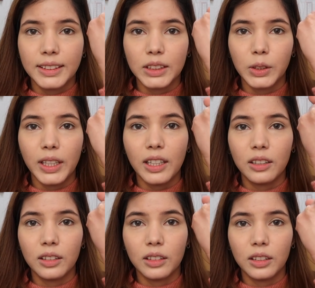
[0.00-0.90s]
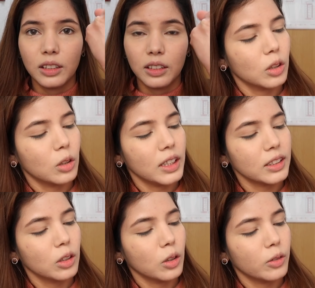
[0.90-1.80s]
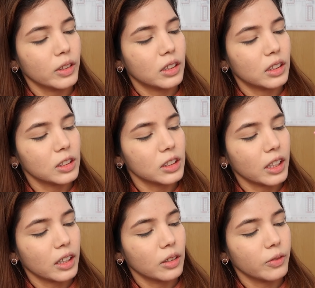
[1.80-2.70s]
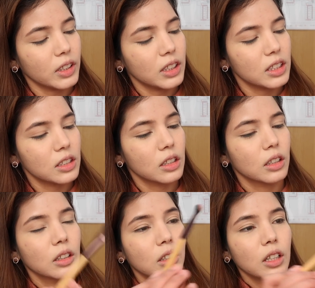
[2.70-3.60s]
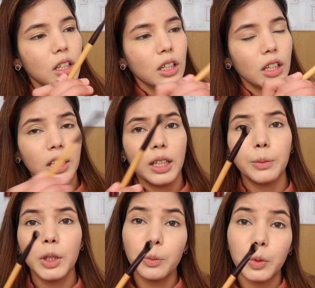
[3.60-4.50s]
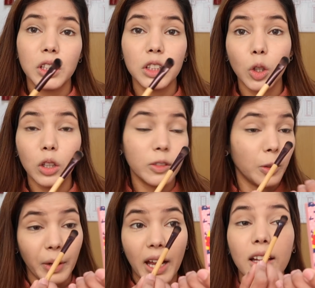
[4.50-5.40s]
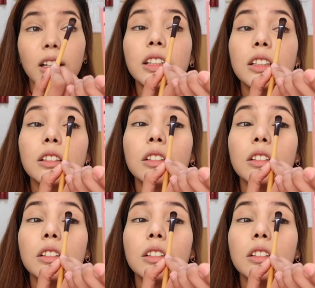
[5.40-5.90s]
So yeah, so let's go with this shade first, and I'm gonna put this all over my eyelid.